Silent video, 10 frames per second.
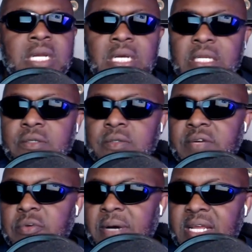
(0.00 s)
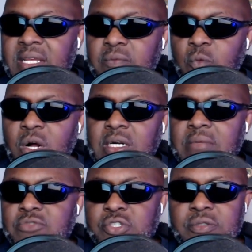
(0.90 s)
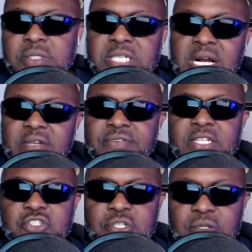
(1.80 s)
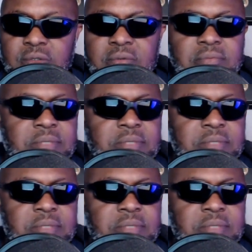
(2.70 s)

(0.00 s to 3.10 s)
Hello, everybody, and welcome to the Retired Vet Show.